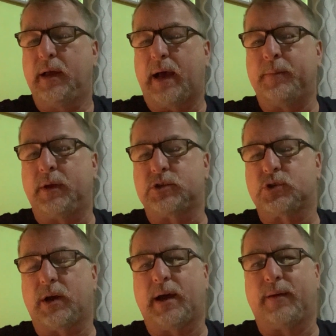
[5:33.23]
I'm not
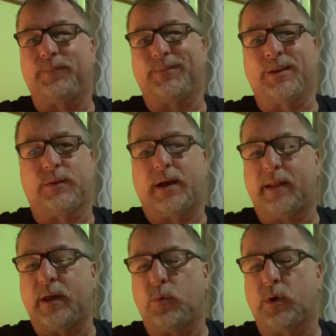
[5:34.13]
sure how
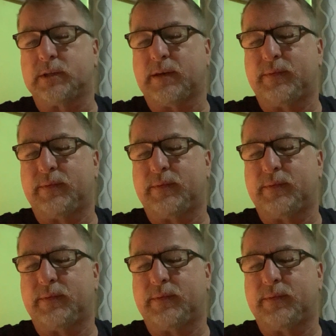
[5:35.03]
that works.